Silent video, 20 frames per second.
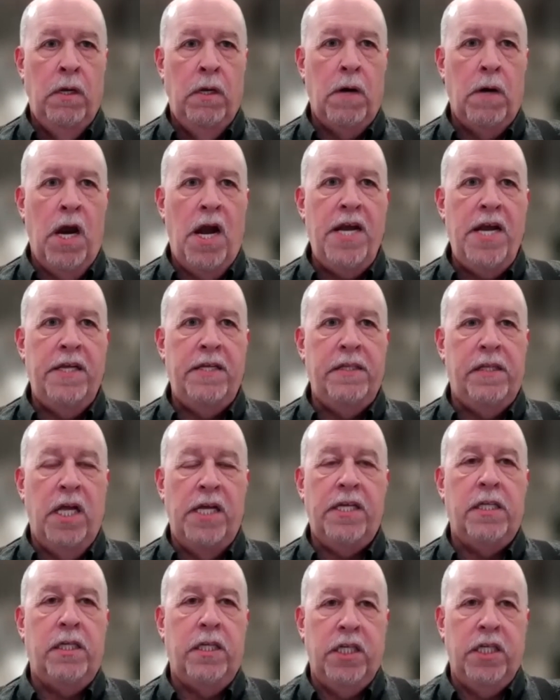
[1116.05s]
Right?
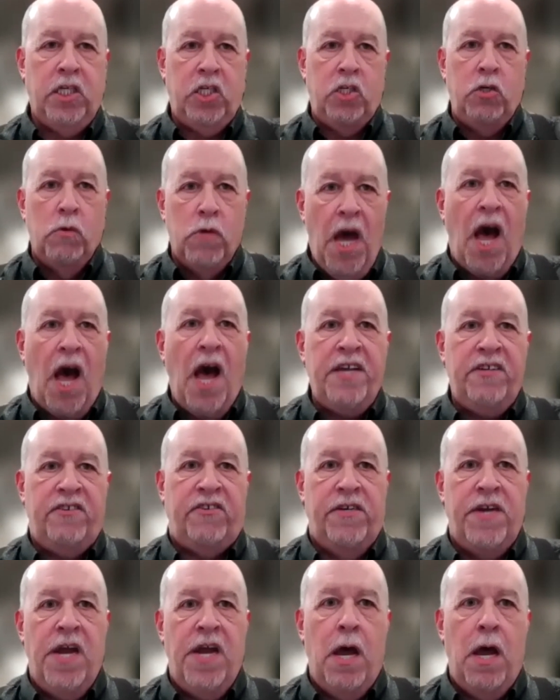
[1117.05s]
Like you
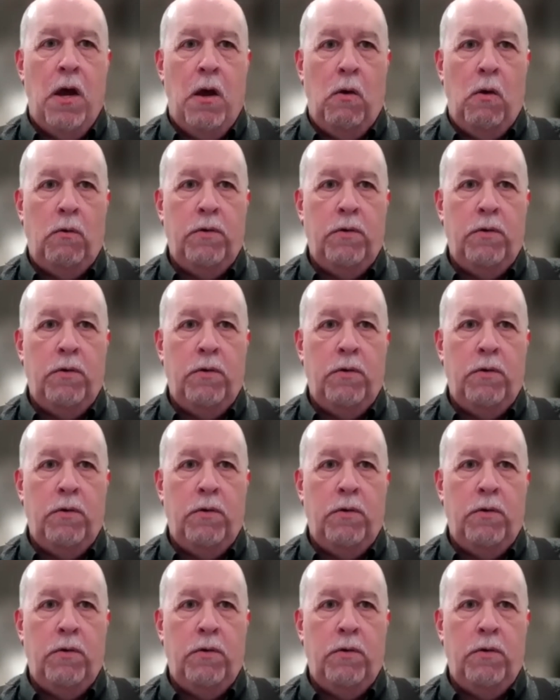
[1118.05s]
guys know,